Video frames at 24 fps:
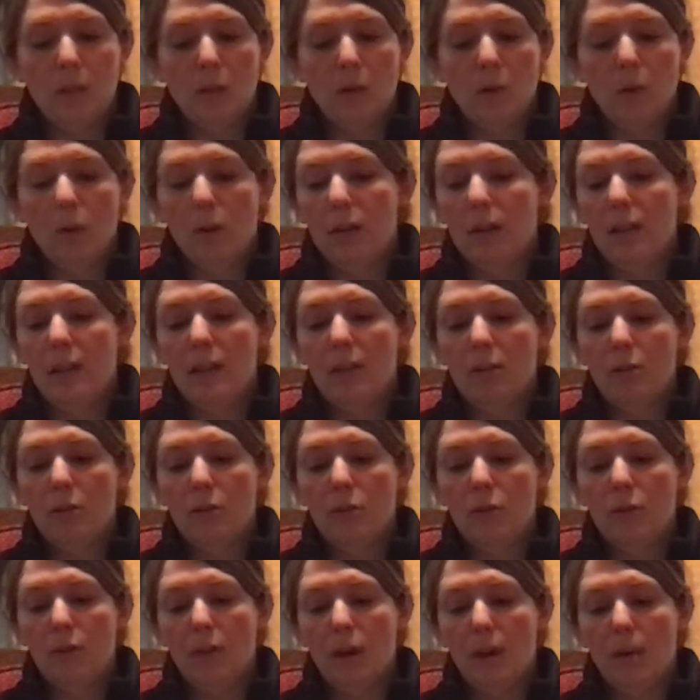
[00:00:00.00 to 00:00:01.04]
or any other
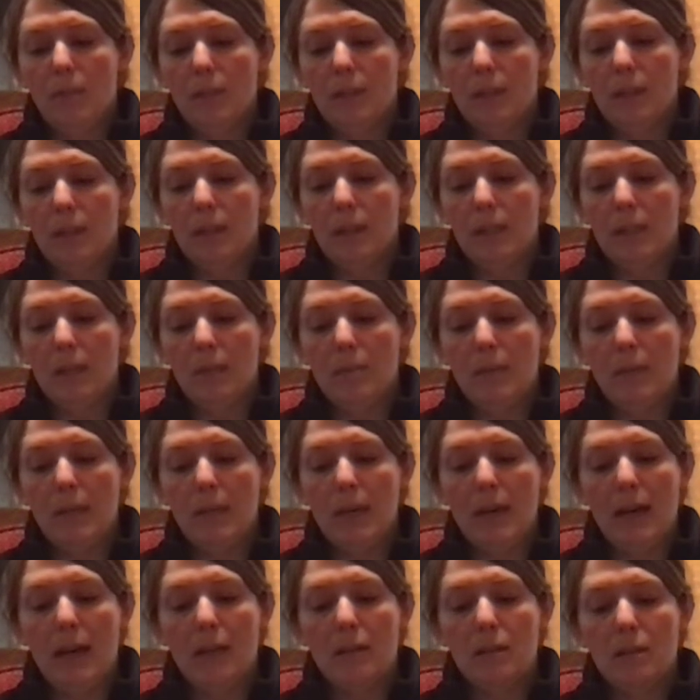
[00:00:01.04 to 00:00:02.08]
phenomenon that can be
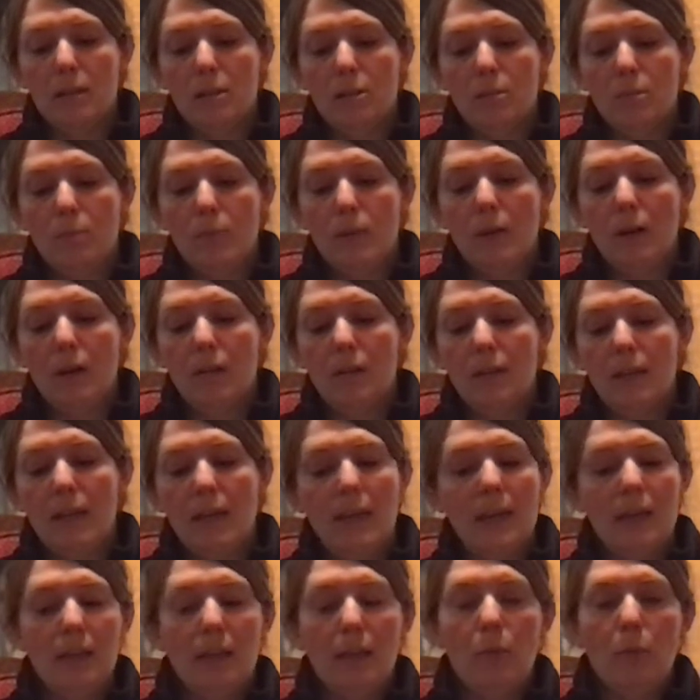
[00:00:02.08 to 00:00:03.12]
cast beyond the
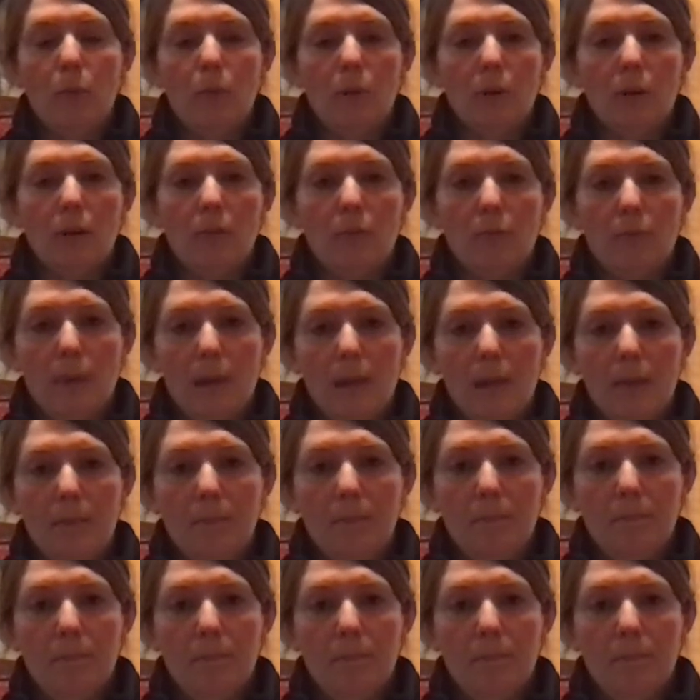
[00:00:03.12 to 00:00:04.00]
handiwork of men.